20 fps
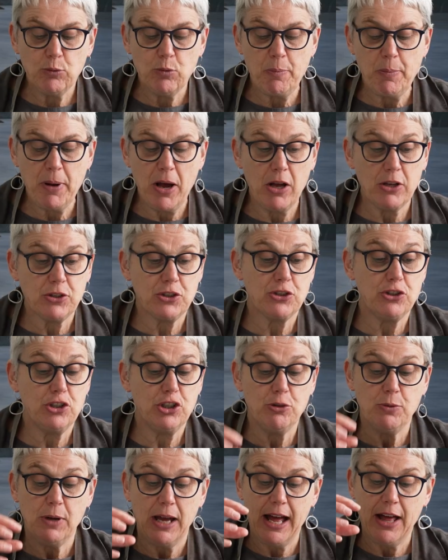will pass
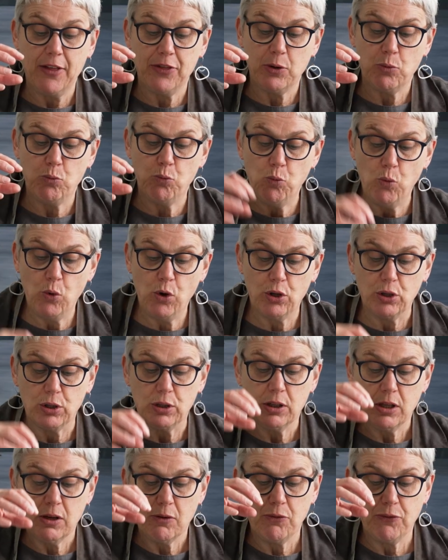through and the
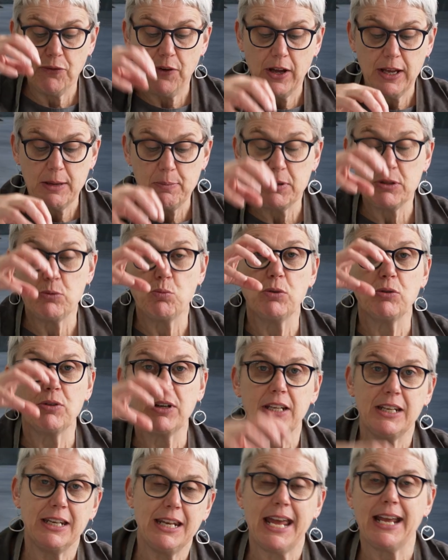wool fibres will
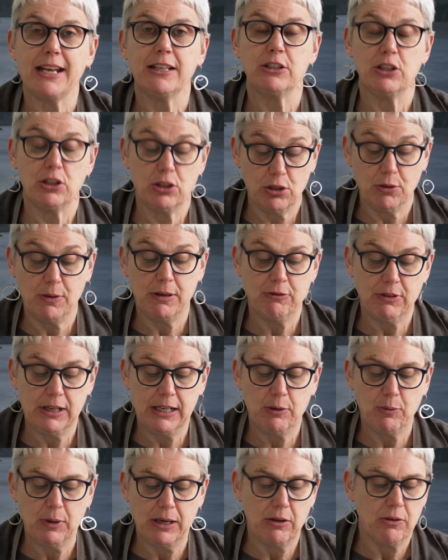connect to it
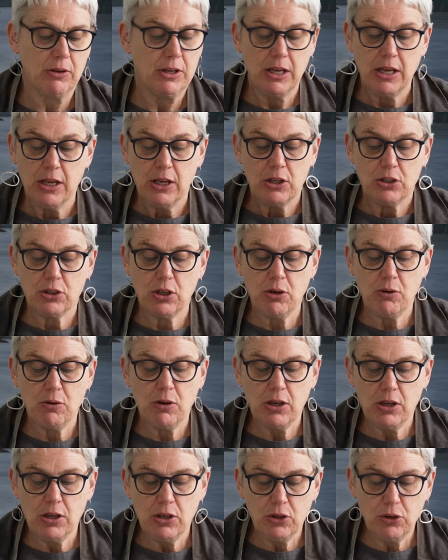really well. So
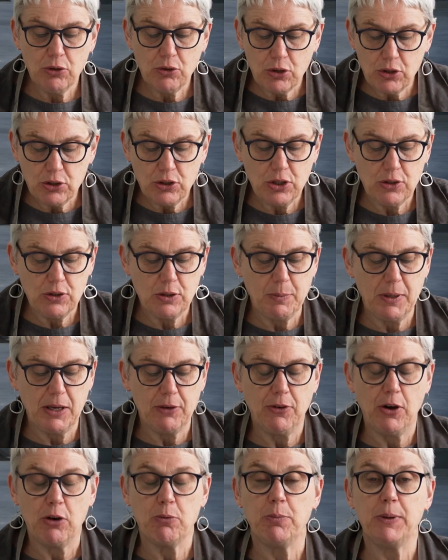you could use a bit
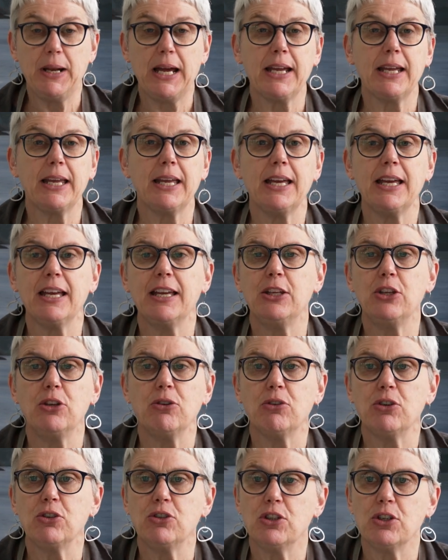of old blanket,
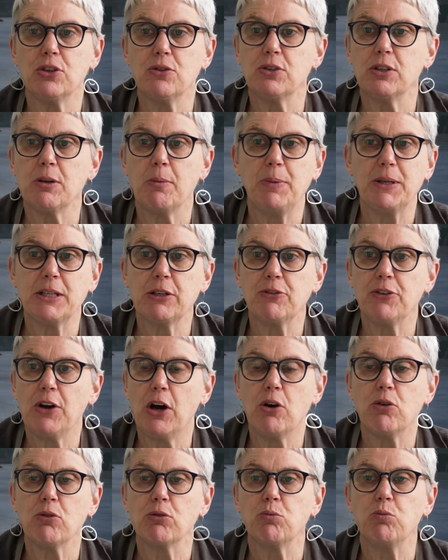you could use a bit of
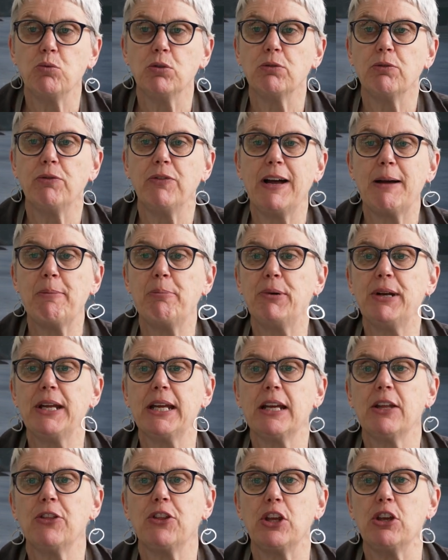old wool
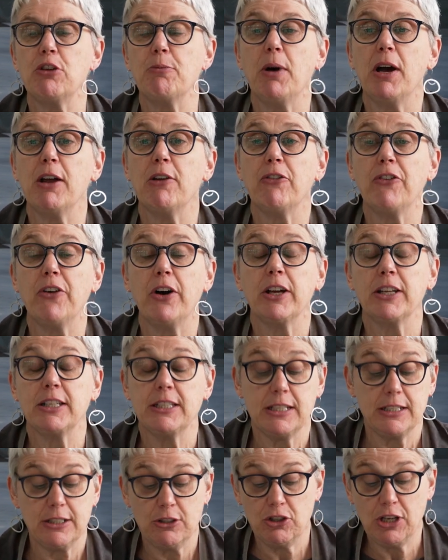fabric that you might find
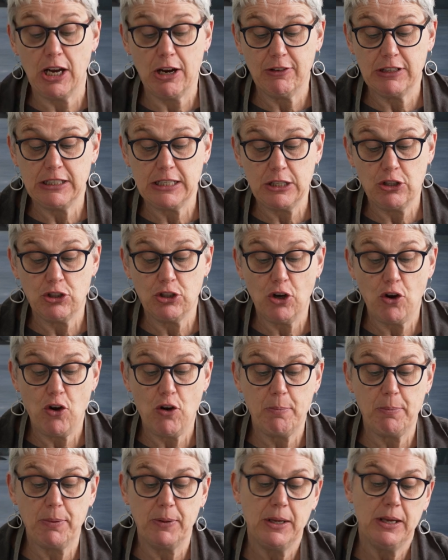in a charity
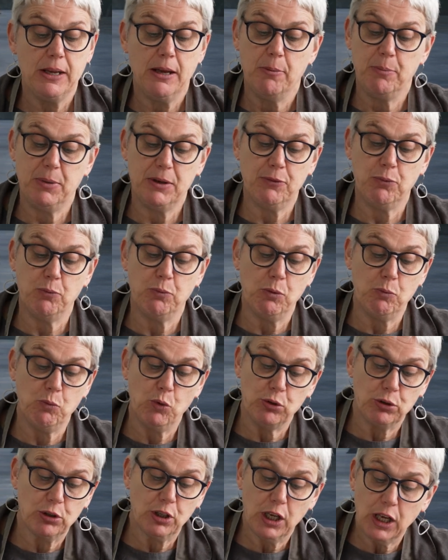shop, a bit of
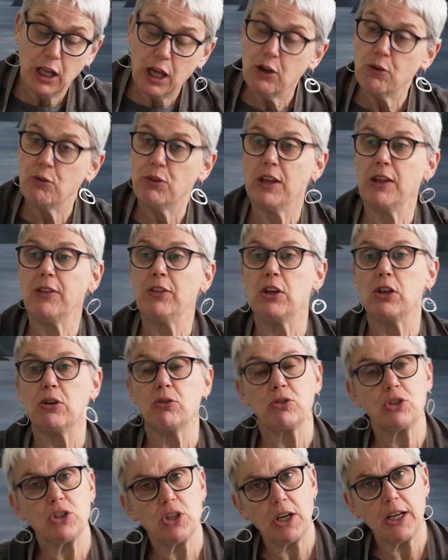wool clothing that
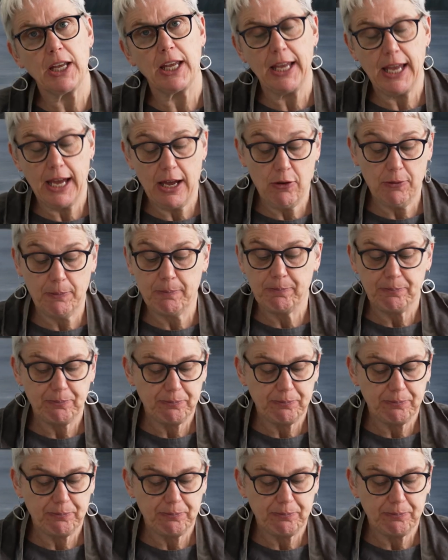you're chucking out,